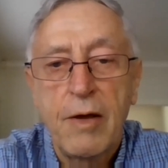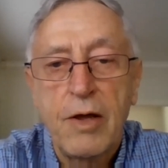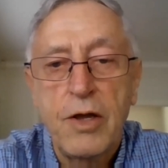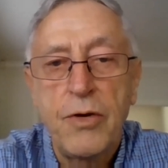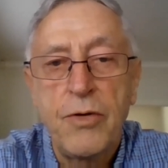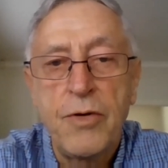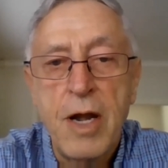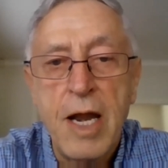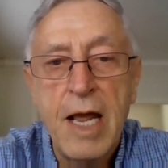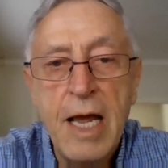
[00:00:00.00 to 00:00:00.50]
you
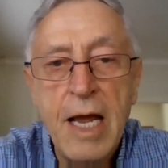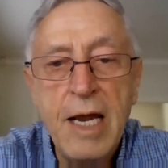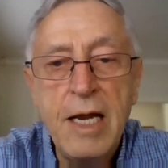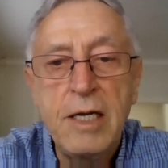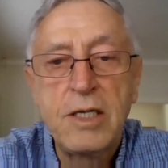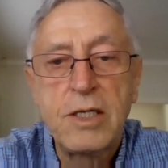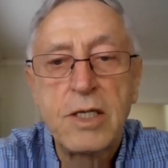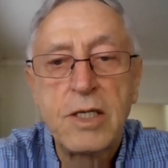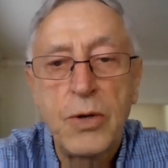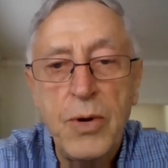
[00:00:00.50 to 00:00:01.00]

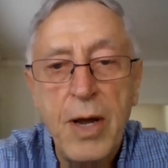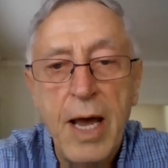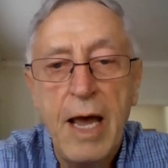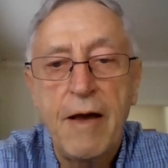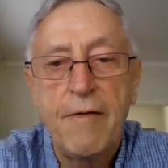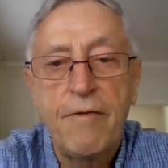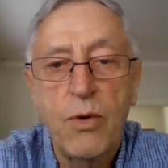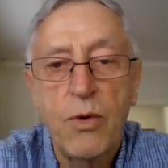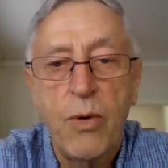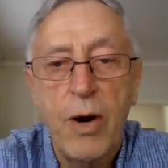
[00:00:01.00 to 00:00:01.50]
need to
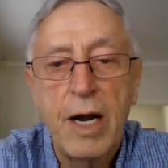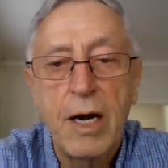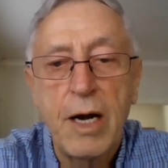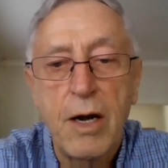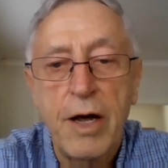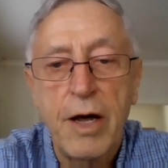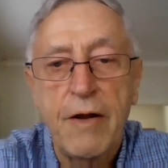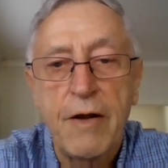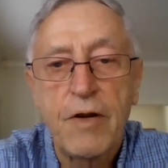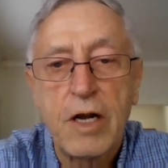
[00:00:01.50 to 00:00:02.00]
have quite a
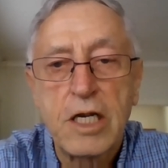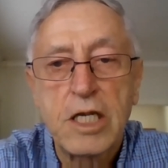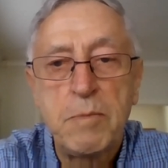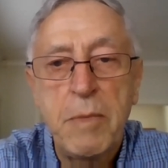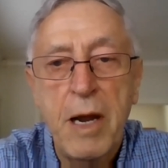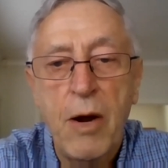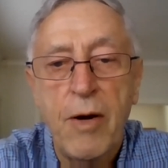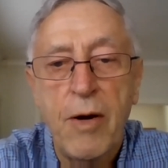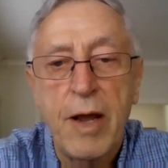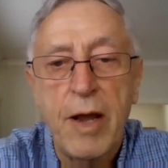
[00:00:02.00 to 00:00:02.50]
lot of
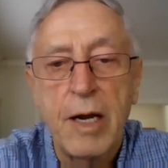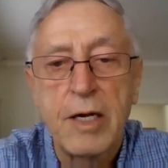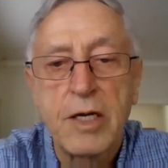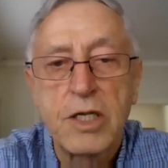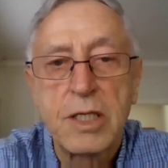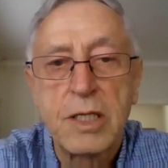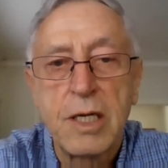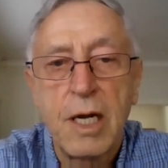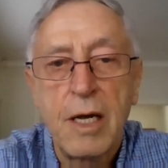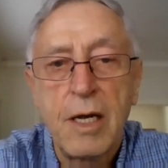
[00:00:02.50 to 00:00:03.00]

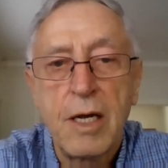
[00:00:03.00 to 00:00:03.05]
experience.